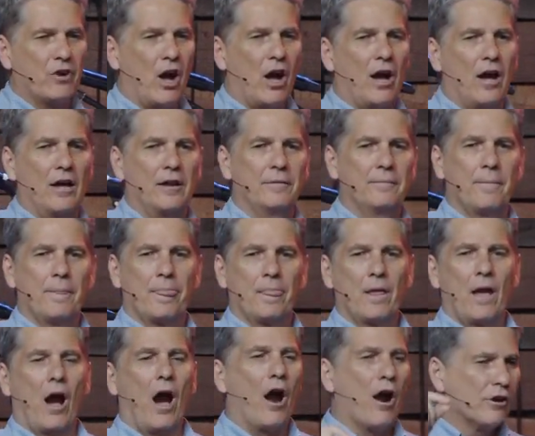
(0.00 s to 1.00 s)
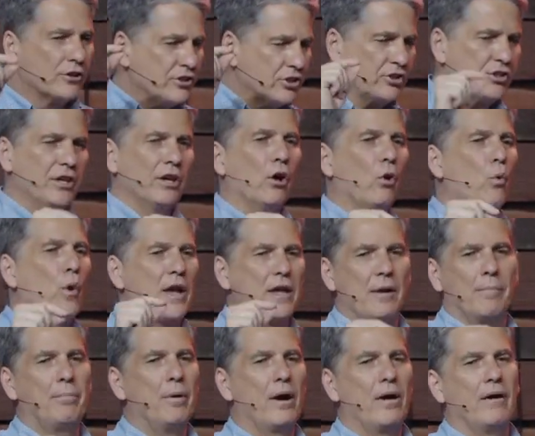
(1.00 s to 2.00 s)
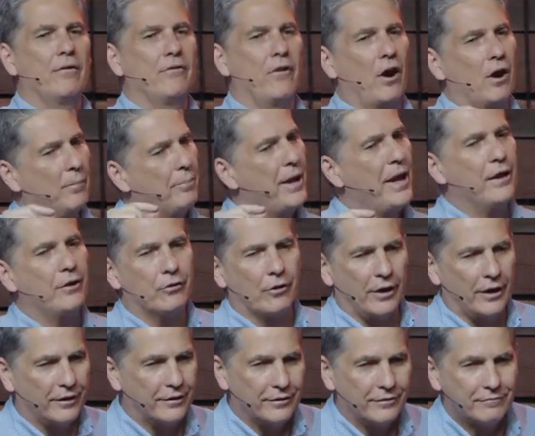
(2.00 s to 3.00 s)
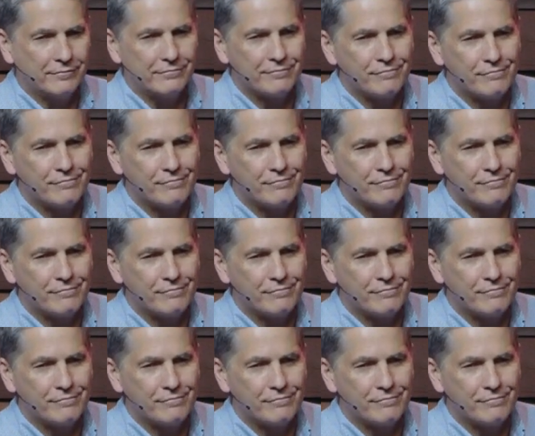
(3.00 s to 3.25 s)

of God are still way above our pay grade.